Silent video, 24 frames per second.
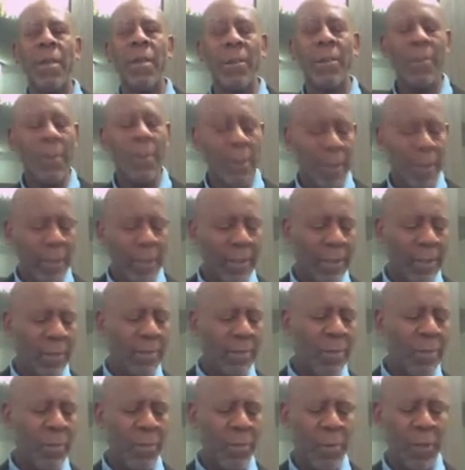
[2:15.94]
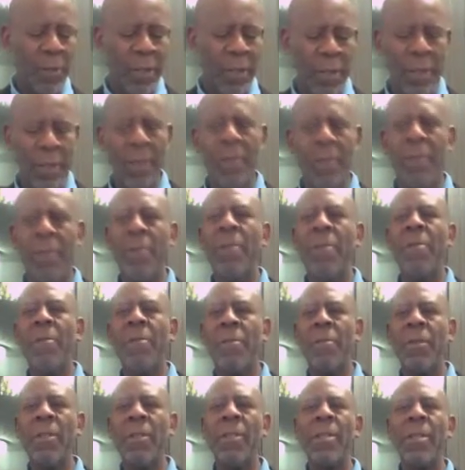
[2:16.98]
And so that's what we do
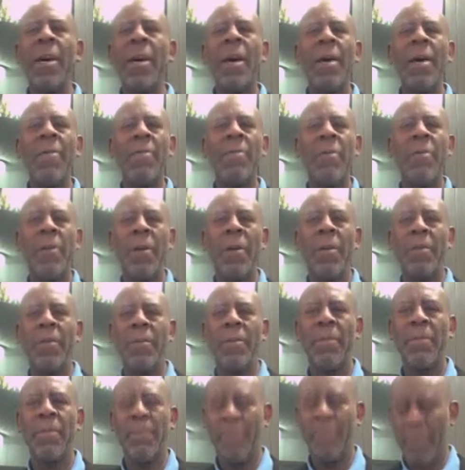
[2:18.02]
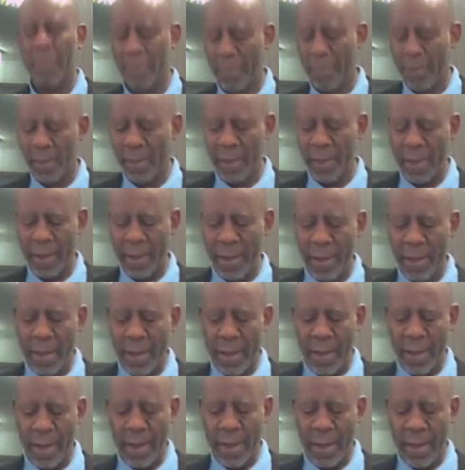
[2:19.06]
with ThymeWarp.
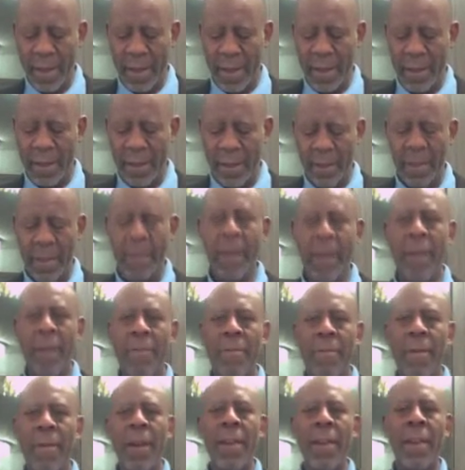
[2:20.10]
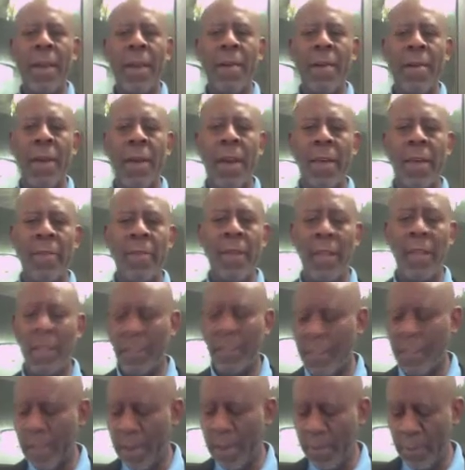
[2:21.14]
And right now I have an
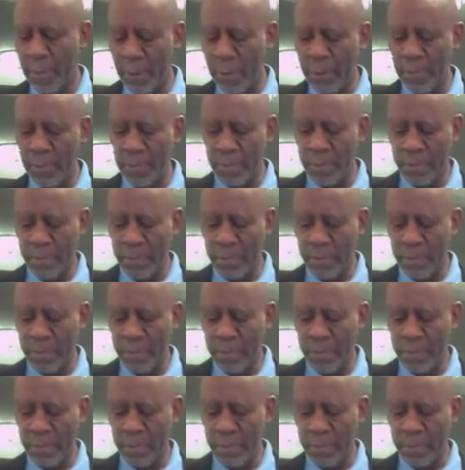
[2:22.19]
example.